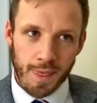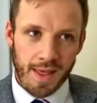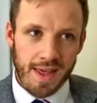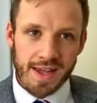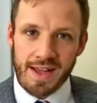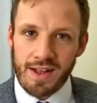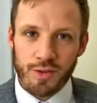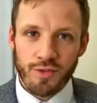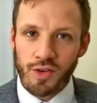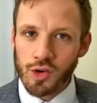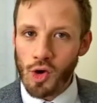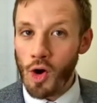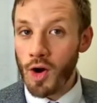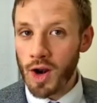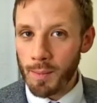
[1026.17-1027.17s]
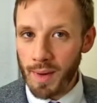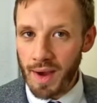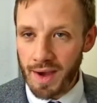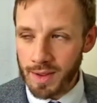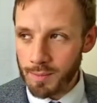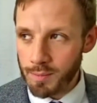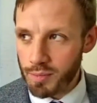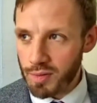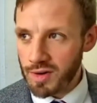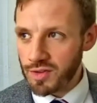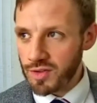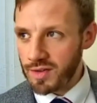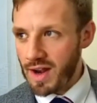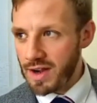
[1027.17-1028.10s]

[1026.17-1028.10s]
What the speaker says: He gets forgotten about in prison.